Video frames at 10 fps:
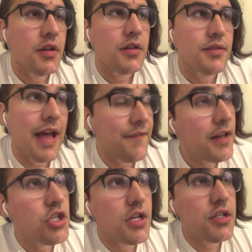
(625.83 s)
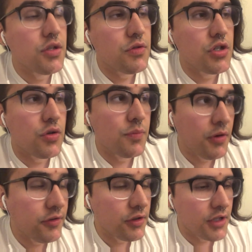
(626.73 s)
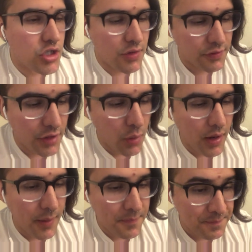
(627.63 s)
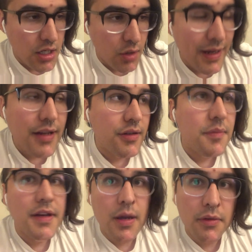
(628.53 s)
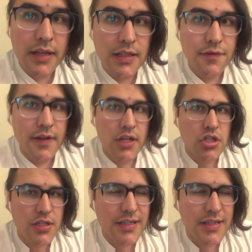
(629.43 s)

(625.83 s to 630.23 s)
not finishing due to personal issues. So, it's something I would like to finish.